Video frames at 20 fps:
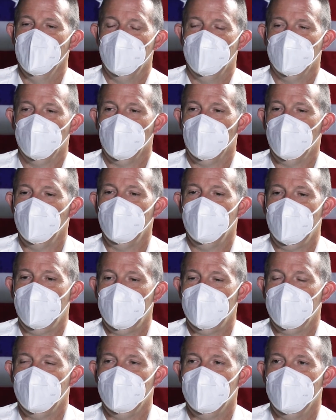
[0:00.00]
is one
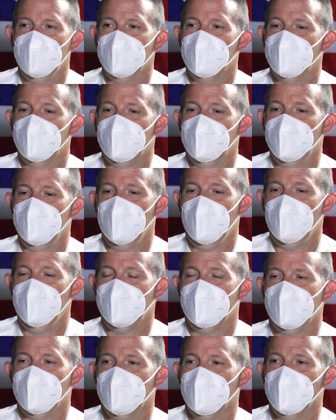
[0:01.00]
that is
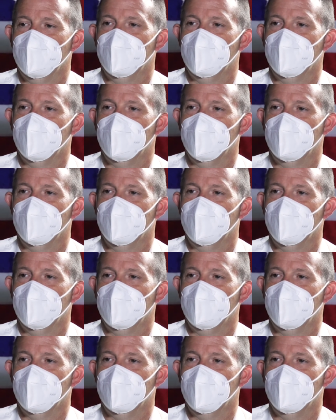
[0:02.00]
not